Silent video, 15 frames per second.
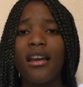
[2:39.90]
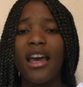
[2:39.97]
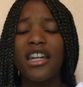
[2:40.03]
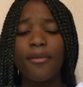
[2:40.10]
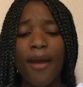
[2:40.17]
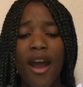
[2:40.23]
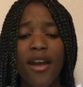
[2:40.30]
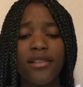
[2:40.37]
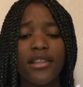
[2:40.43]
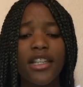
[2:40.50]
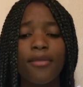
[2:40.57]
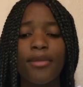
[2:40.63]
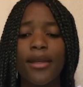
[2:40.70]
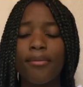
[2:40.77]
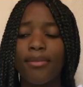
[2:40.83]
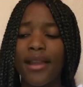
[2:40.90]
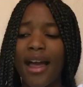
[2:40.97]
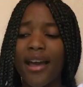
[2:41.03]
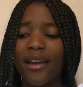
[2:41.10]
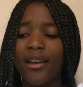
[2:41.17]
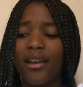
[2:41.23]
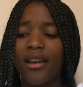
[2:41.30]
And apparently being
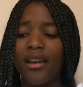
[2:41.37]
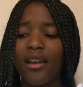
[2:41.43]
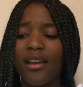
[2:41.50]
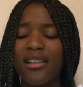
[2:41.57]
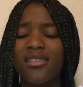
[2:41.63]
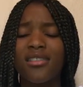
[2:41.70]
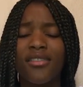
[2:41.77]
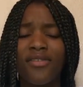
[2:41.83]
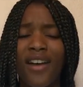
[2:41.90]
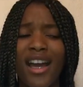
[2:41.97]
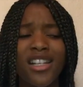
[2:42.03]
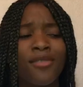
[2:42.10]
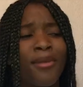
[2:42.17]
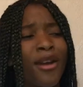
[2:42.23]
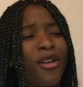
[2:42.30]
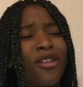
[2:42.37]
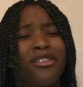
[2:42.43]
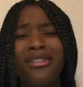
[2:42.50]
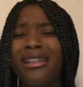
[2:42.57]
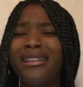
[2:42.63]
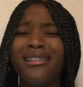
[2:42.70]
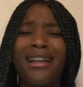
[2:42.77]
black is defined by
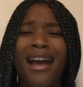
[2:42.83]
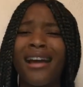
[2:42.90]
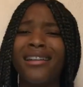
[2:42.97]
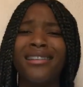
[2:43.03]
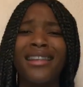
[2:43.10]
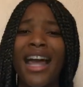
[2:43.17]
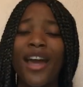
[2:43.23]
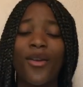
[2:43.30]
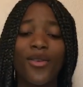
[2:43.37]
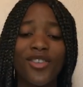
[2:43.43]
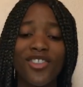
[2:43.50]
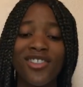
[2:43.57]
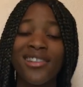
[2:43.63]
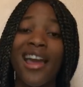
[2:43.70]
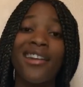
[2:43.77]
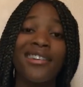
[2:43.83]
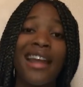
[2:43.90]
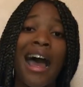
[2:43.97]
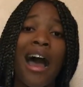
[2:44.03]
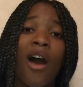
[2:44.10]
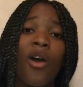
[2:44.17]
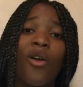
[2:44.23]
only 9 languages, and
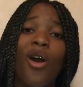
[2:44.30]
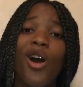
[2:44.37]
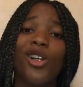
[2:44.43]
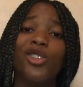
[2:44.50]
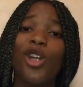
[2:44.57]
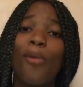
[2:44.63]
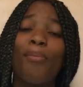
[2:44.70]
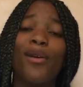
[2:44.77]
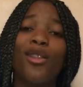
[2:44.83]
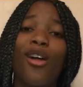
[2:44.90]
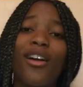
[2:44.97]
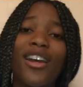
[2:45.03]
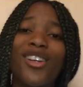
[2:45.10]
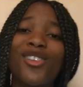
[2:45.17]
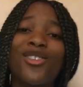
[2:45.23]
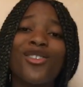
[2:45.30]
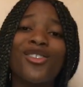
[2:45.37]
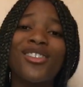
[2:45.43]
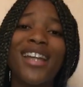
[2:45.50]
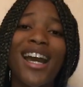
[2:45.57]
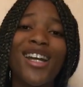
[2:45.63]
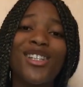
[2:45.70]
now not belonging to
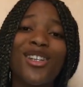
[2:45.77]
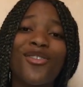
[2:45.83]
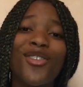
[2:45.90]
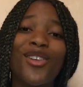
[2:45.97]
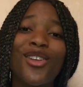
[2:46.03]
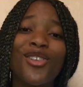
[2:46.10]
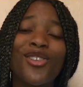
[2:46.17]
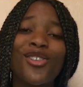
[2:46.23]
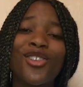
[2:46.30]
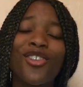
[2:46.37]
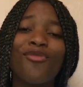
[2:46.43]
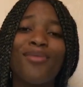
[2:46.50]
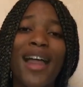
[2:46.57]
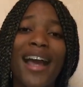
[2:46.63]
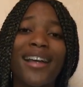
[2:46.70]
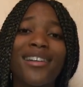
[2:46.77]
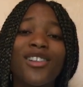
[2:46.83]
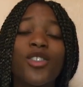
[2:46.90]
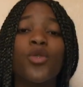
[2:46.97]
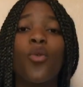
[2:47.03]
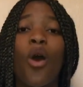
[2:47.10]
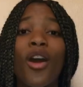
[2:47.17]
those 9 definitions of
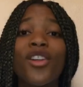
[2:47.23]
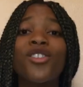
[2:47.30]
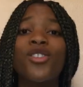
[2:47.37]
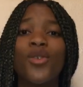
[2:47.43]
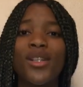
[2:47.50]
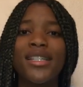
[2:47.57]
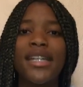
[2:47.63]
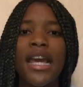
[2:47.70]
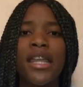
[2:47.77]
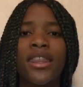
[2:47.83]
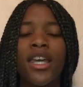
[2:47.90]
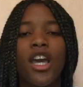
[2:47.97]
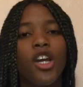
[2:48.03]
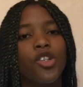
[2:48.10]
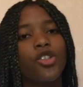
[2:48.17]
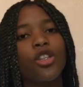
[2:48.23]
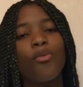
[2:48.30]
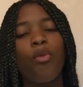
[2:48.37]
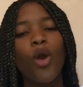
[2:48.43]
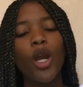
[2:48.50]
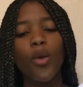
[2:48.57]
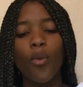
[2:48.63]
blackness warrants your death, to the
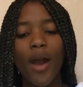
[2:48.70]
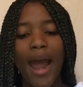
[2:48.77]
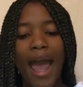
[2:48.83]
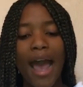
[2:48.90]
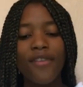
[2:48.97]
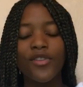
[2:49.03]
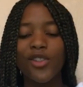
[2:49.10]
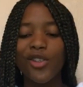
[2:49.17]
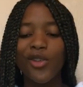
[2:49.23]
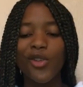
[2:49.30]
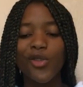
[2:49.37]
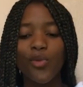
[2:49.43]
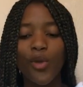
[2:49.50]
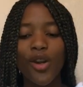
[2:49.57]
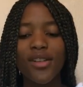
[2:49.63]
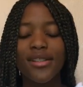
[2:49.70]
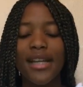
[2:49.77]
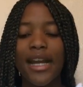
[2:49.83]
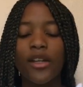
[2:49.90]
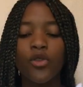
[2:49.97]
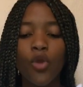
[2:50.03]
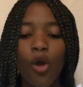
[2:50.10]
point where I have to use words
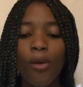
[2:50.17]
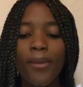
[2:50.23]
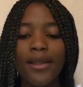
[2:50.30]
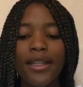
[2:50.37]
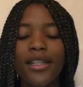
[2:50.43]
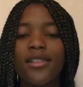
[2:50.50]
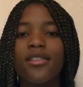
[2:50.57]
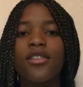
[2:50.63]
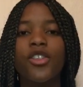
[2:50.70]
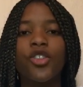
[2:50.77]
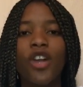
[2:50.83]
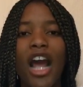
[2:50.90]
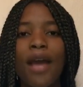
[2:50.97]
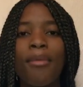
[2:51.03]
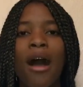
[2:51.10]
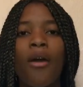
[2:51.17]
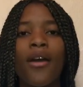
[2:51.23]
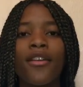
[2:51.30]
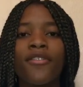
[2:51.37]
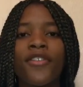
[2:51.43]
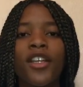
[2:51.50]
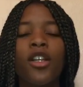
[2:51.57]
like normally to describe how
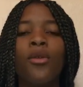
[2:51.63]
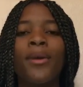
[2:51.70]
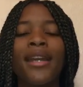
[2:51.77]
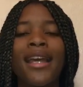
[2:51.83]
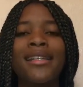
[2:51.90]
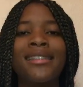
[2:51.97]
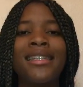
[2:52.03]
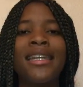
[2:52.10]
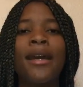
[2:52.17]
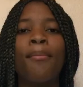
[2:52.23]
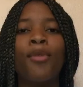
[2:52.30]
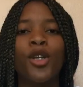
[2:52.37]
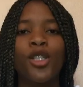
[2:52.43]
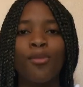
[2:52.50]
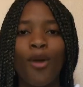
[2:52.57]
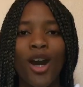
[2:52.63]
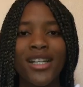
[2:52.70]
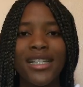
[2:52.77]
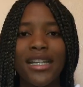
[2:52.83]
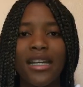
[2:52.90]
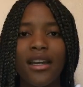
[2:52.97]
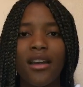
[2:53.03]
I feel when I see a burnt
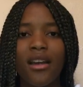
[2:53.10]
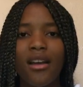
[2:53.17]
body.